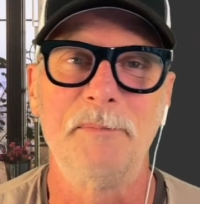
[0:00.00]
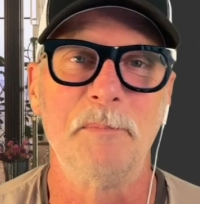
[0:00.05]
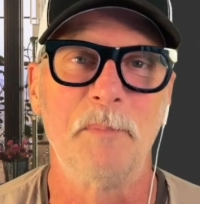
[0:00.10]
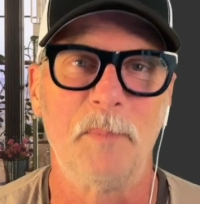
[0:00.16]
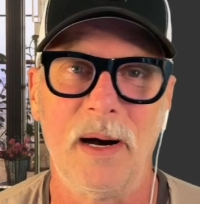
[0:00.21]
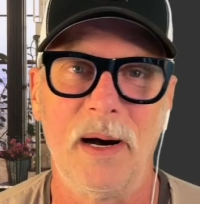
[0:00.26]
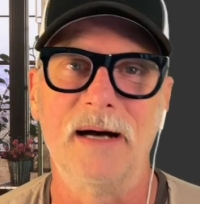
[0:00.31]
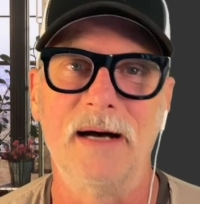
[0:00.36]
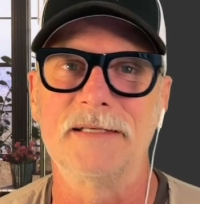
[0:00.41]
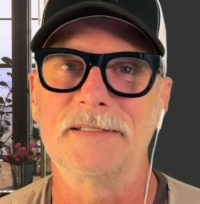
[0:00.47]

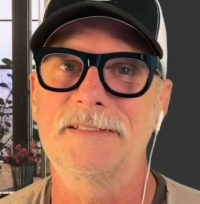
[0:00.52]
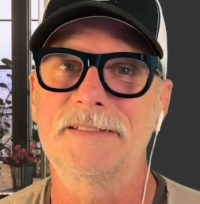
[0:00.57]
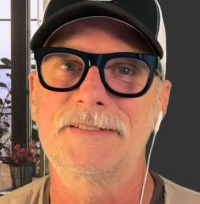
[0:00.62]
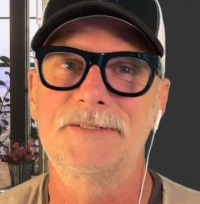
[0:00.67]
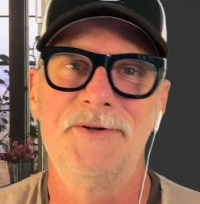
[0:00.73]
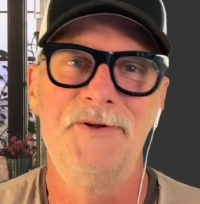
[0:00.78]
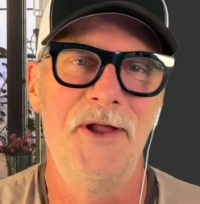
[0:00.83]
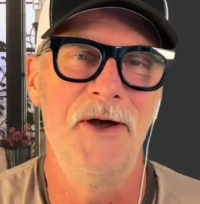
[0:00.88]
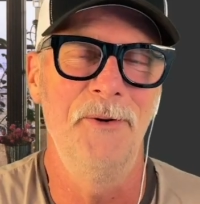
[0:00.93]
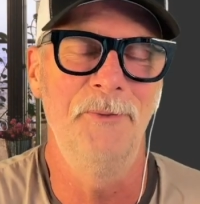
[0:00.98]
bus,
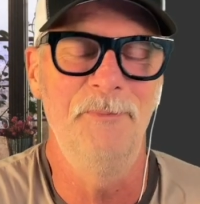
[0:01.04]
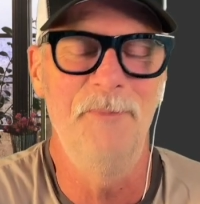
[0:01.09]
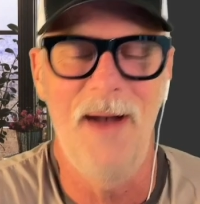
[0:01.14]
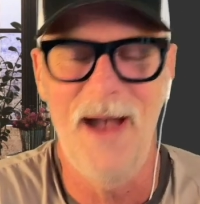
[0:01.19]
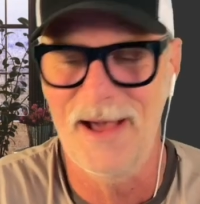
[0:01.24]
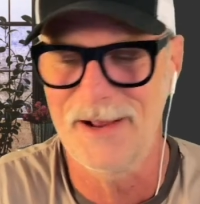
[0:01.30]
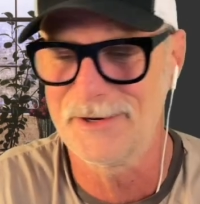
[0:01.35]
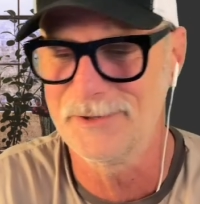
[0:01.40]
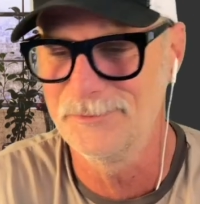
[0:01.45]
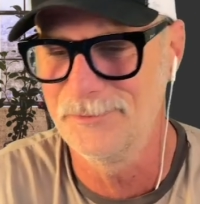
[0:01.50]
no
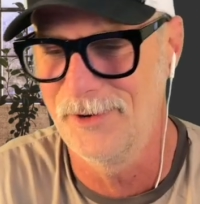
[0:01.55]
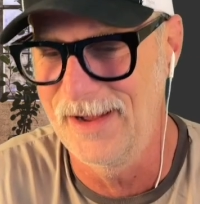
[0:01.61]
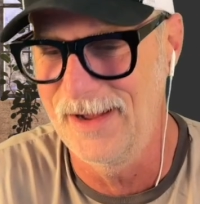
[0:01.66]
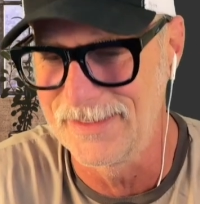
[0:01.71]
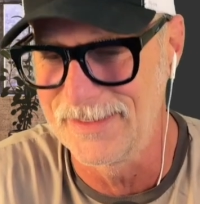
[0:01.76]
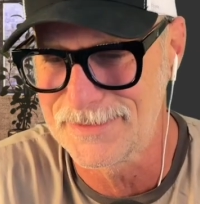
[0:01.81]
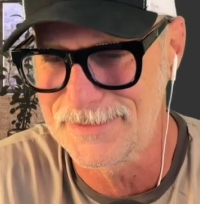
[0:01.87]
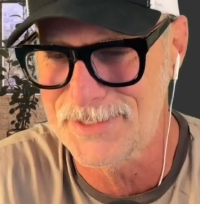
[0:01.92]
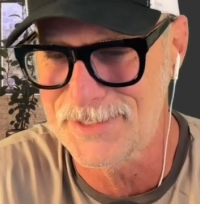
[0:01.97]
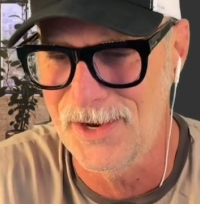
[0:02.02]
matter
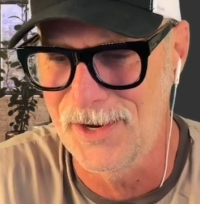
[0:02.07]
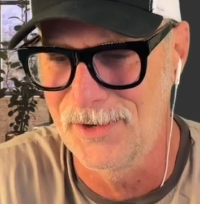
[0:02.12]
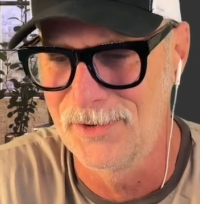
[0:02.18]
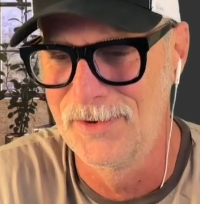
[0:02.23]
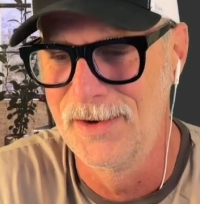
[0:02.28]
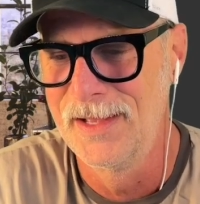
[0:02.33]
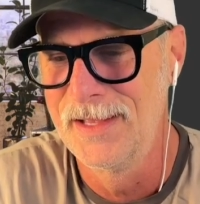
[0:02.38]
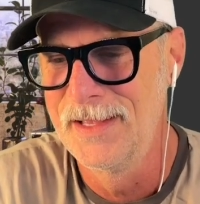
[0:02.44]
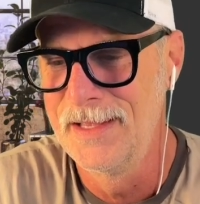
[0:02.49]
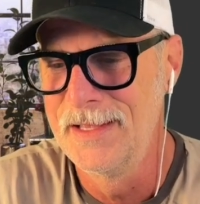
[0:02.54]
what. So
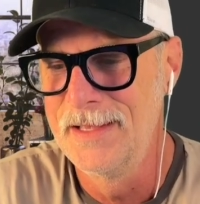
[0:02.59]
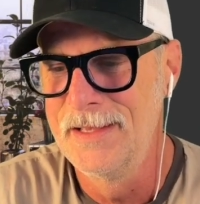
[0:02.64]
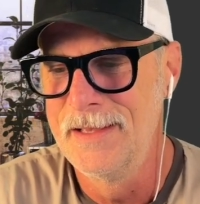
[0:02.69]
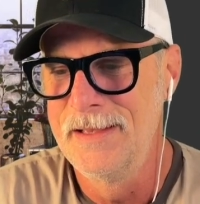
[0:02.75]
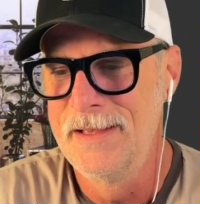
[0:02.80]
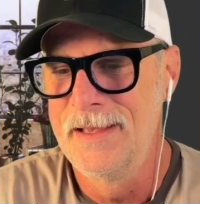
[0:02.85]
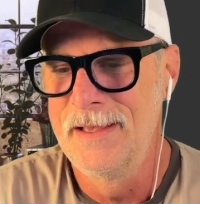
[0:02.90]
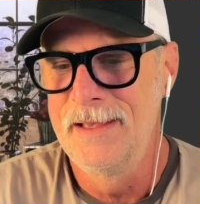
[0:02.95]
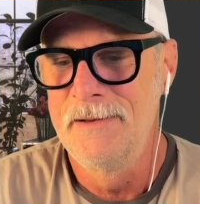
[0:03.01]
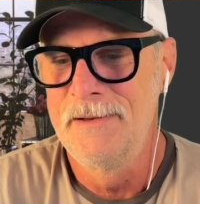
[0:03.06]

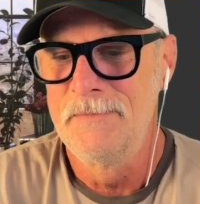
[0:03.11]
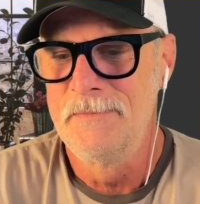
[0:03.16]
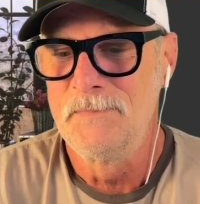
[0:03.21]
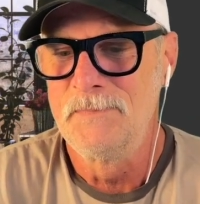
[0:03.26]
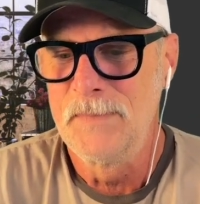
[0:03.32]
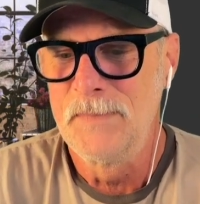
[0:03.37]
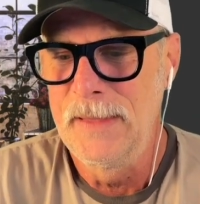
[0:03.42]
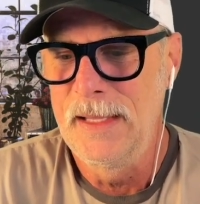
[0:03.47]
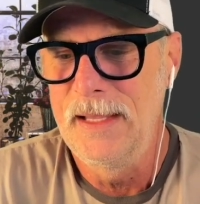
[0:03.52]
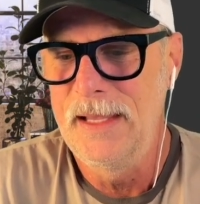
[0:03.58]

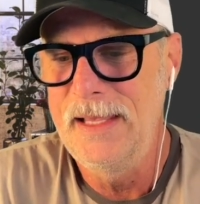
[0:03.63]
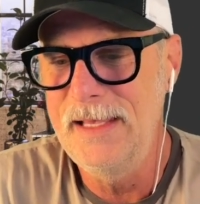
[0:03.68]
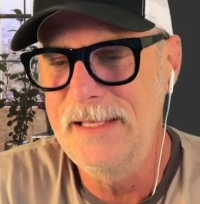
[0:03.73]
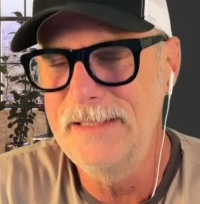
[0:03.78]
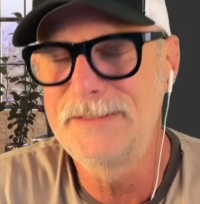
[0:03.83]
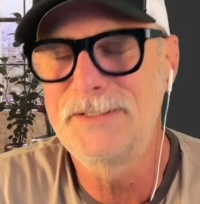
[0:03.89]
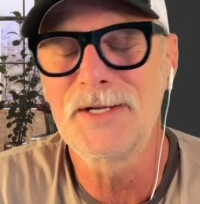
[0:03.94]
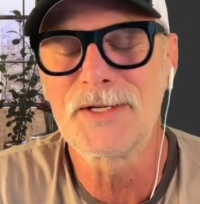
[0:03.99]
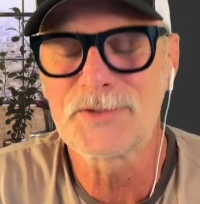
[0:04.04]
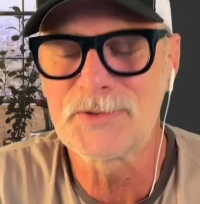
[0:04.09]
he
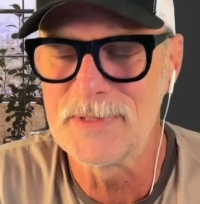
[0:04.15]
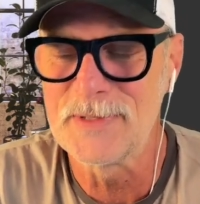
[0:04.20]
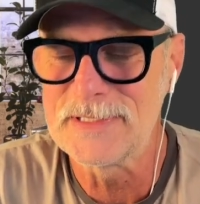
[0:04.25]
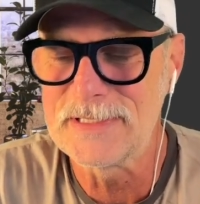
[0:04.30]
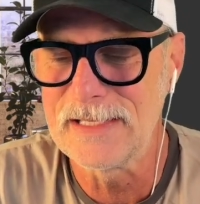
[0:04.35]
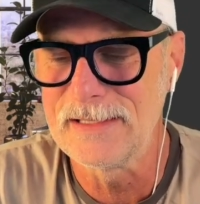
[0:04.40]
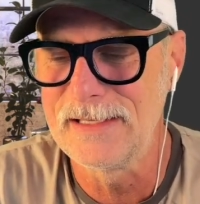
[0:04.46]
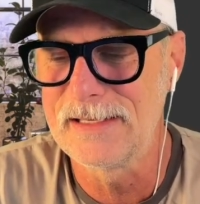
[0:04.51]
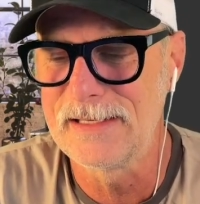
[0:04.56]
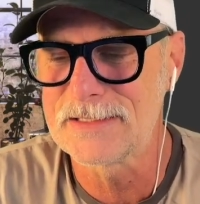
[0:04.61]
just
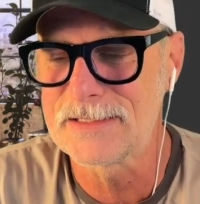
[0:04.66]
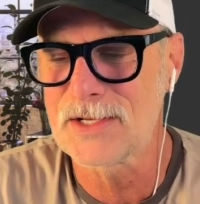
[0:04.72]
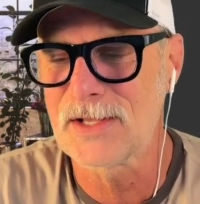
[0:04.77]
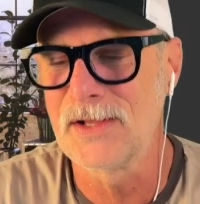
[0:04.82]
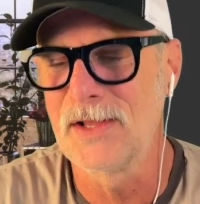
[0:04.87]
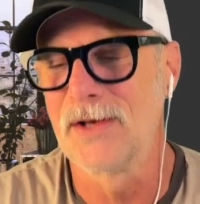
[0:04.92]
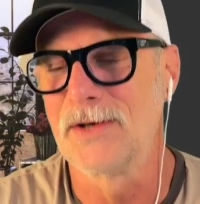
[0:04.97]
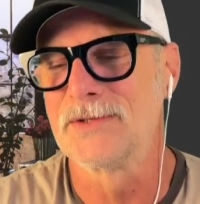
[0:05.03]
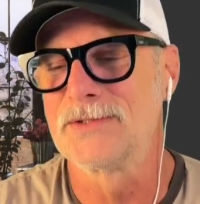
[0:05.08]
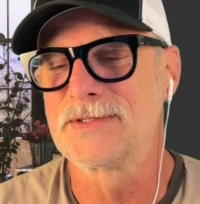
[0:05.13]
recently
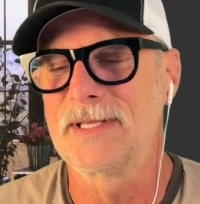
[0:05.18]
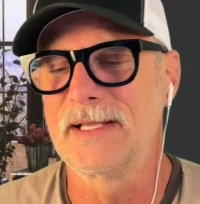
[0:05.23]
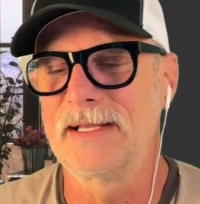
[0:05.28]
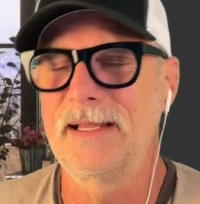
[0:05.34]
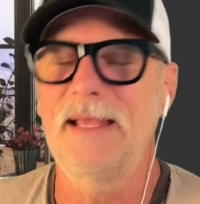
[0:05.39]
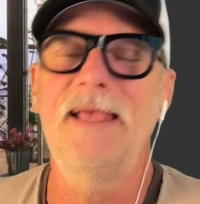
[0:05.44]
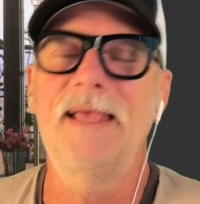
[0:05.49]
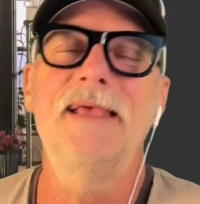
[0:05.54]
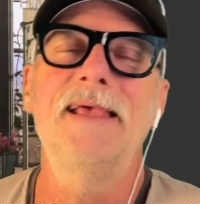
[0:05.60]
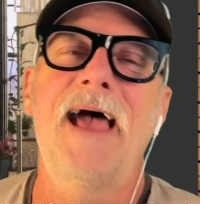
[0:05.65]
disclosed that
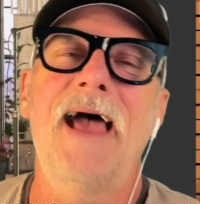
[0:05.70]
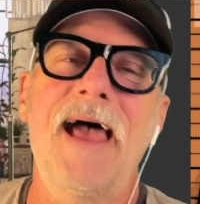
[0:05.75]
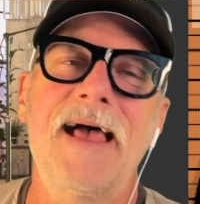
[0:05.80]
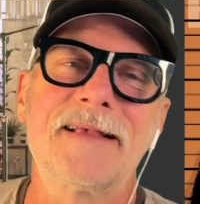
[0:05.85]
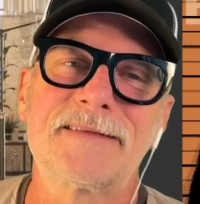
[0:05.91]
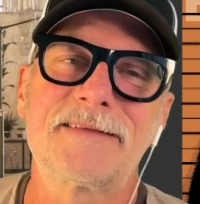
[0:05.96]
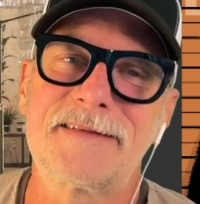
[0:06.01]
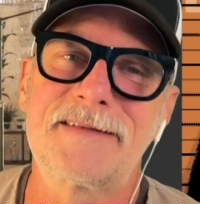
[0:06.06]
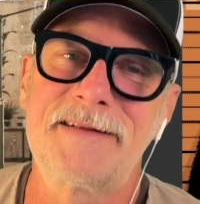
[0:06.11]
he has